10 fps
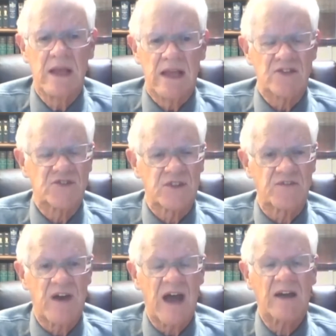is the
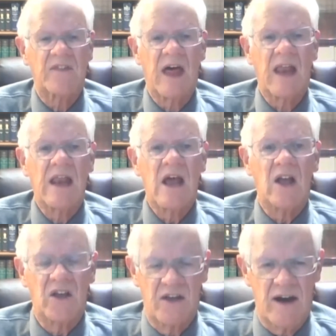fact that
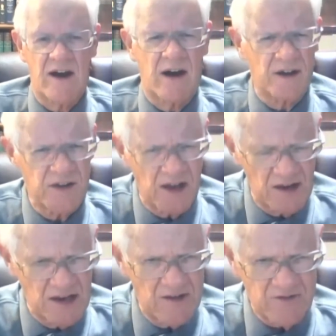God
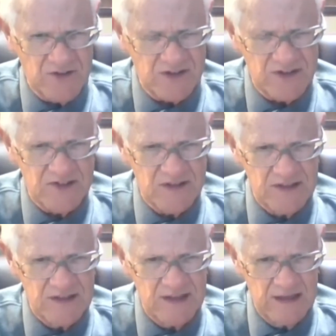loves us.
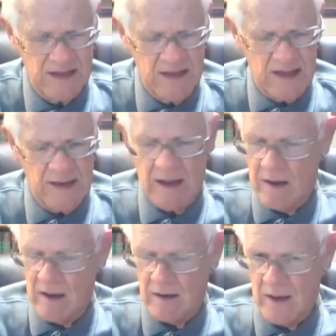
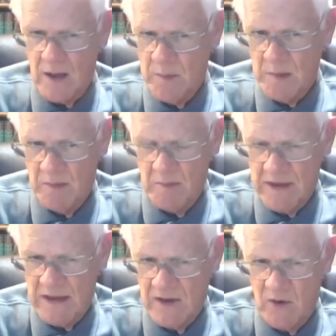Now, a lot of people
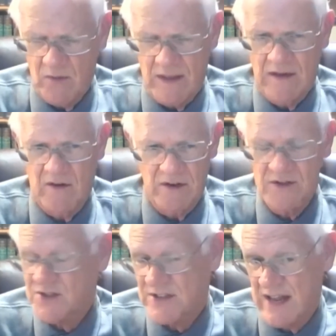may not know that or
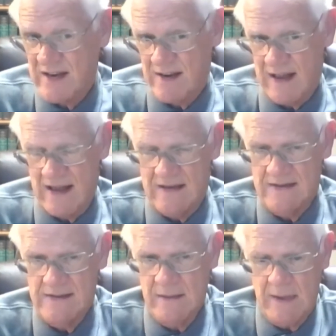understand
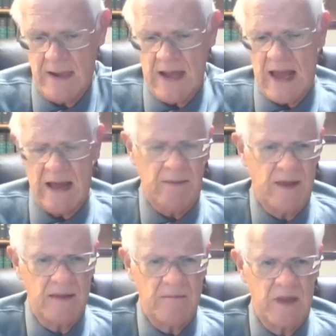that. And
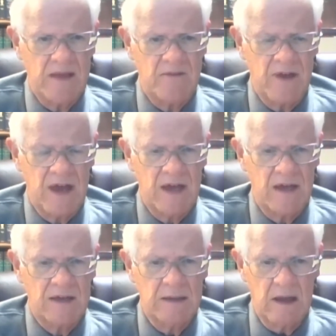they may have
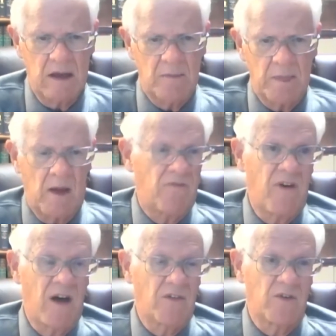had a
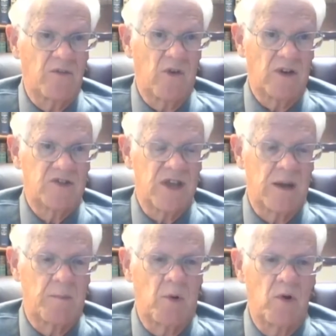father, for
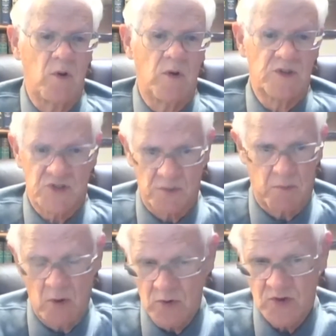example, who is
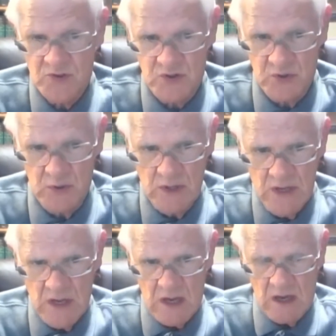supposed to
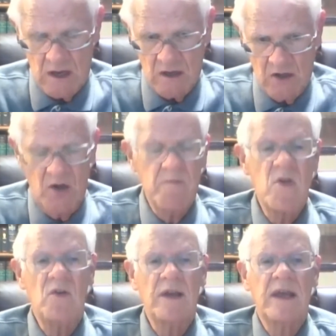
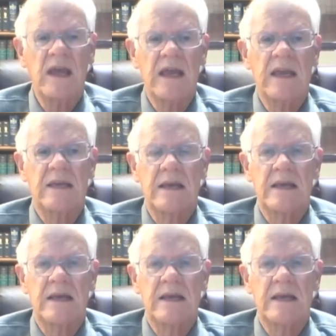communicate